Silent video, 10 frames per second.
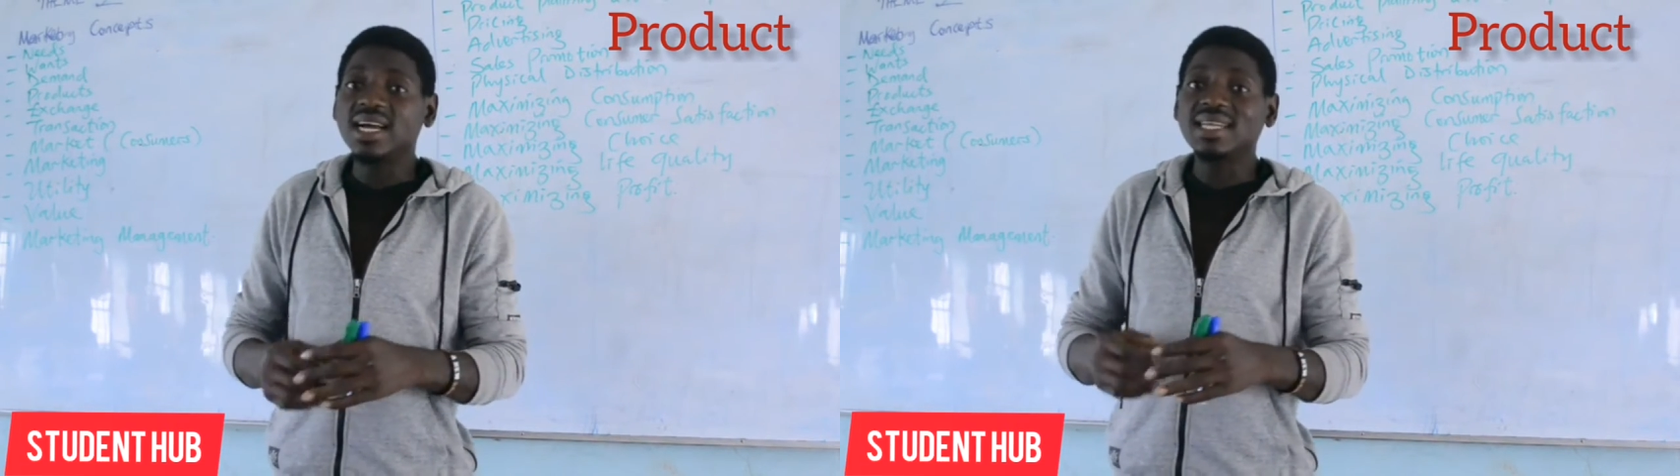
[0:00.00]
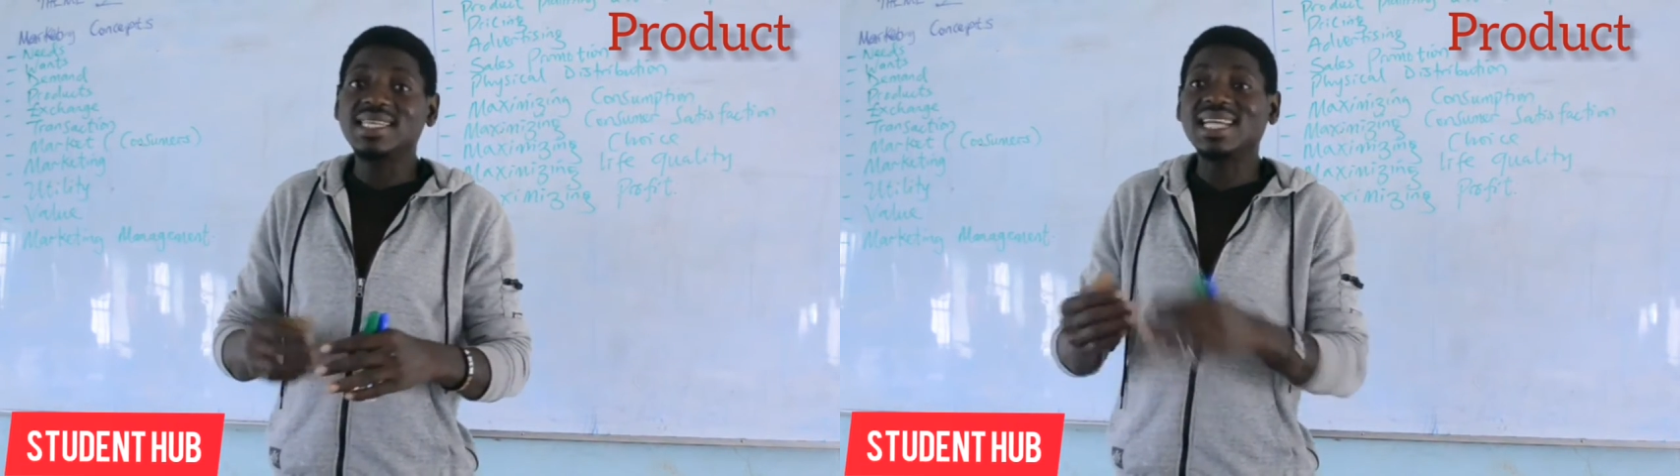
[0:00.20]

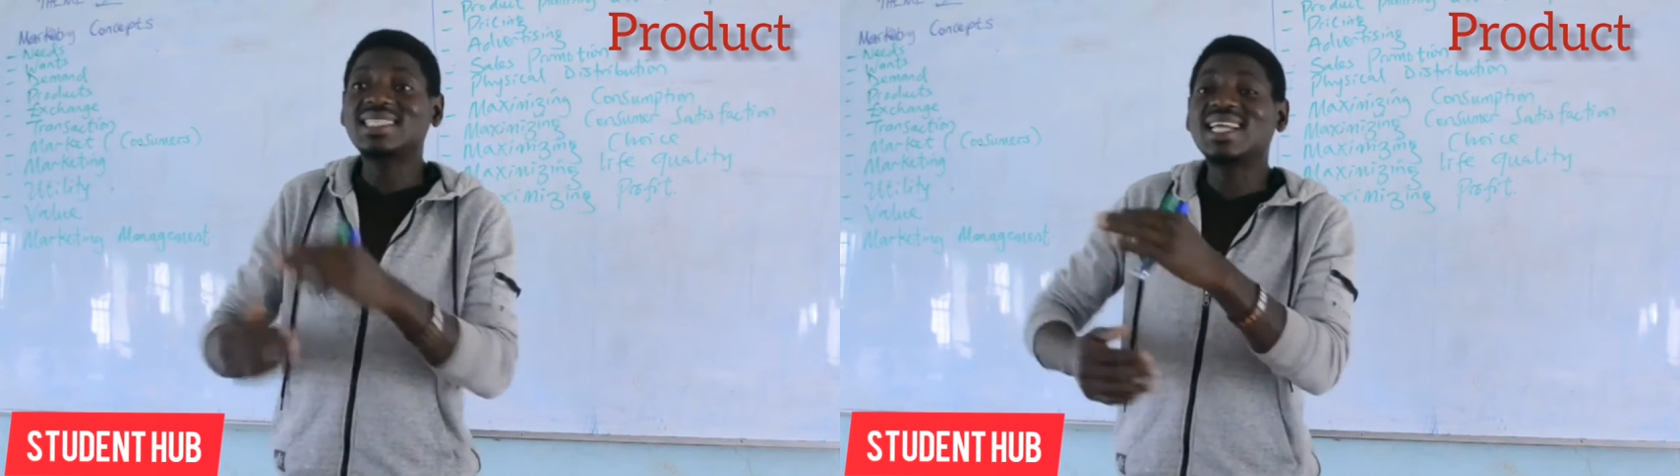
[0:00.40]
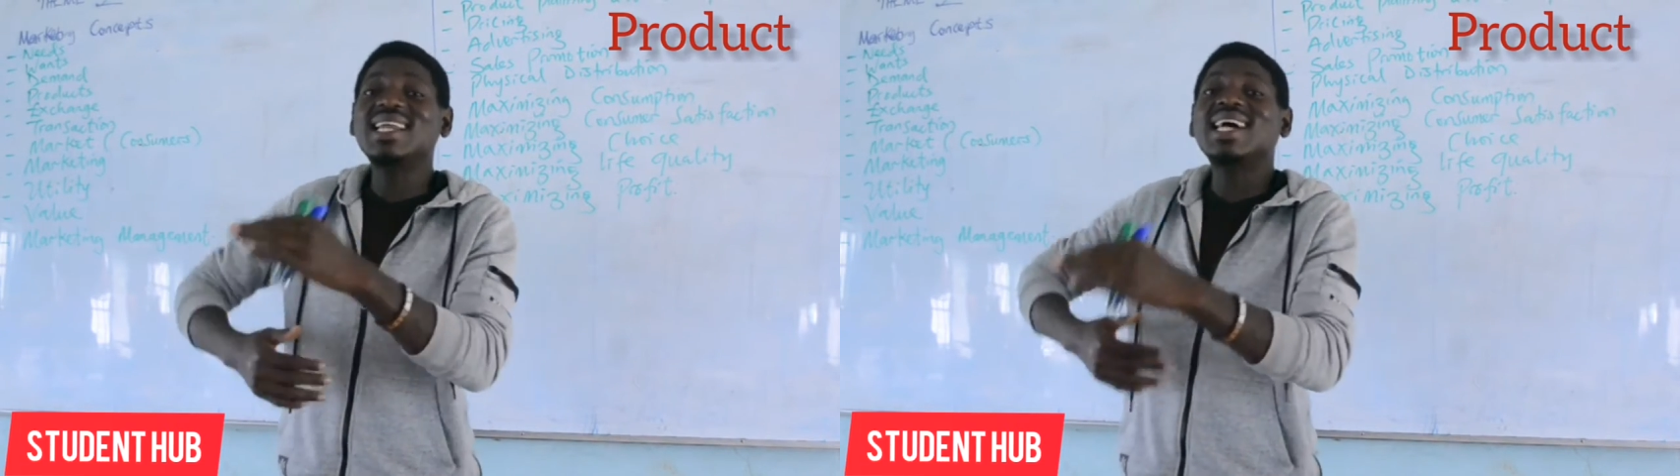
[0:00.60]
that
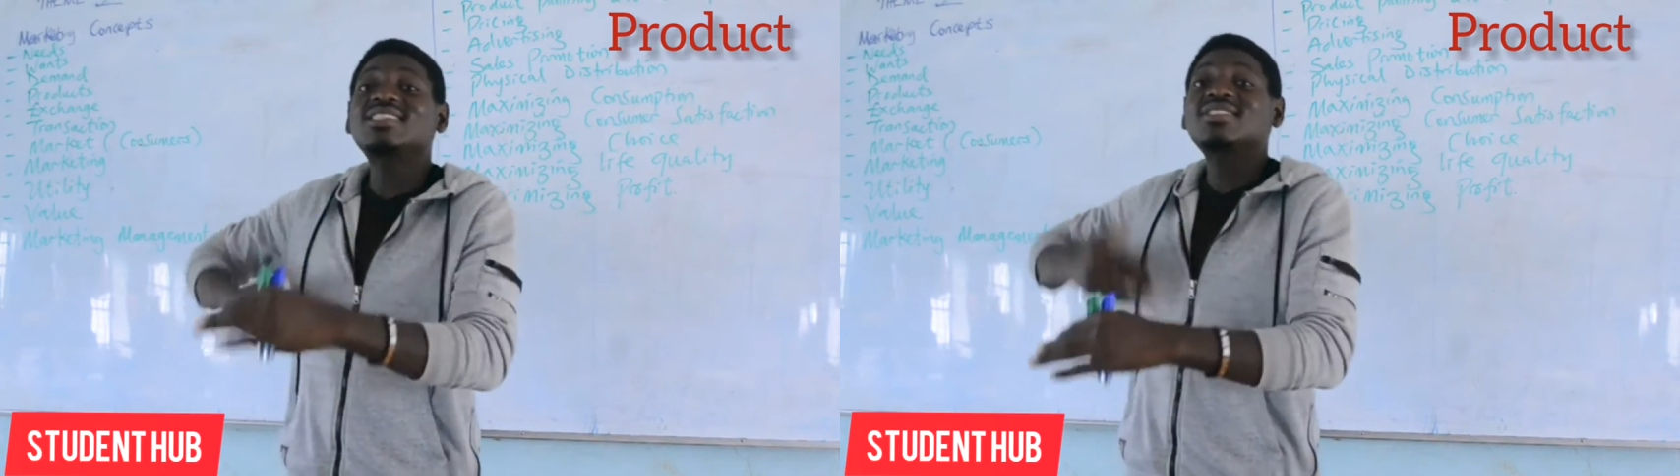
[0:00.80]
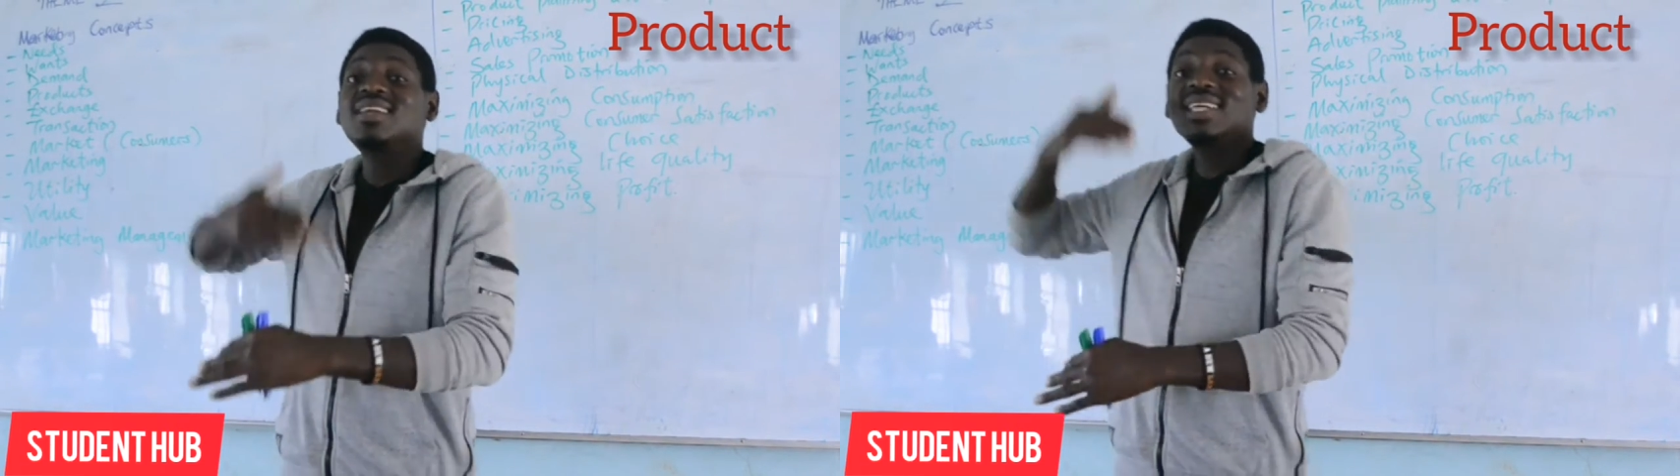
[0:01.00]
can
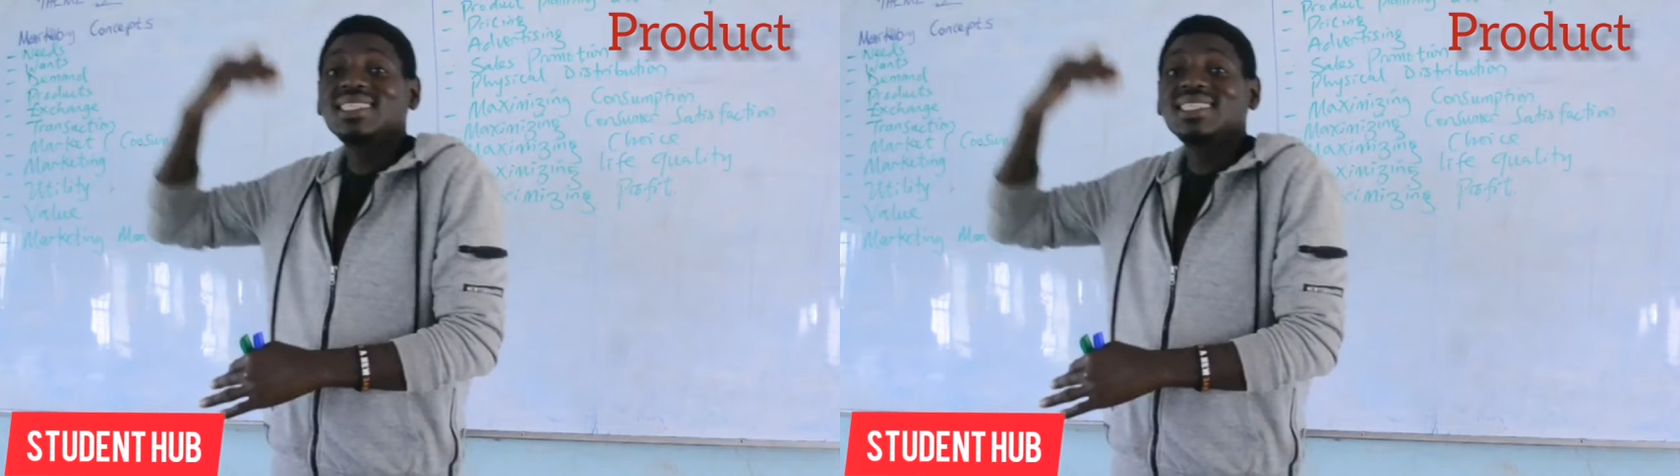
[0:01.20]
attract